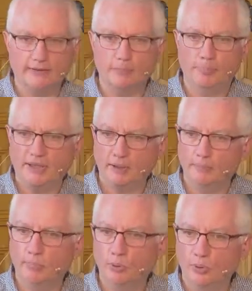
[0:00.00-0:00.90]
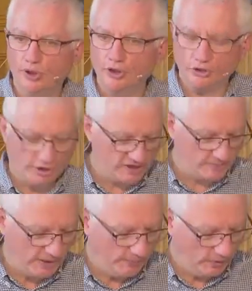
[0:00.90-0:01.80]
that Balaam poured out on his
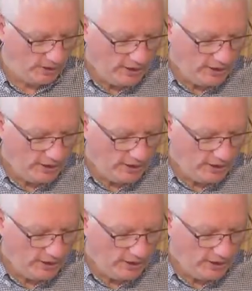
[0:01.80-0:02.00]
people.